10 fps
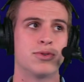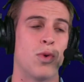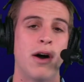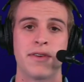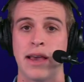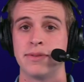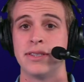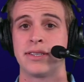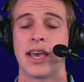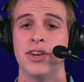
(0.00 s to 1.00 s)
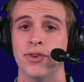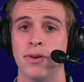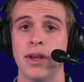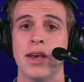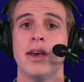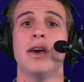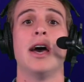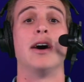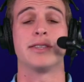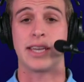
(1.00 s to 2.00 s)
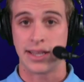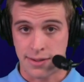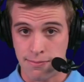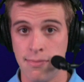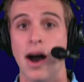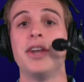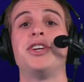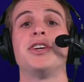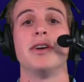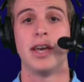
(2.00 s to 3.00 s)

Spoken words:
12 games of the schedule, how it gets much